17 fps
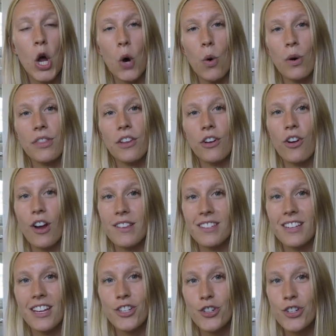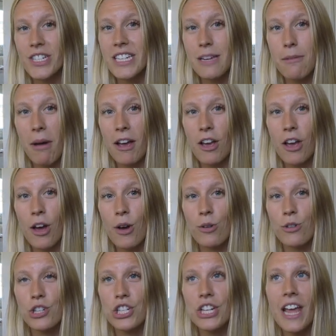with the cross country team I
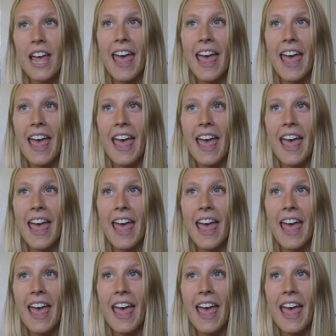coach,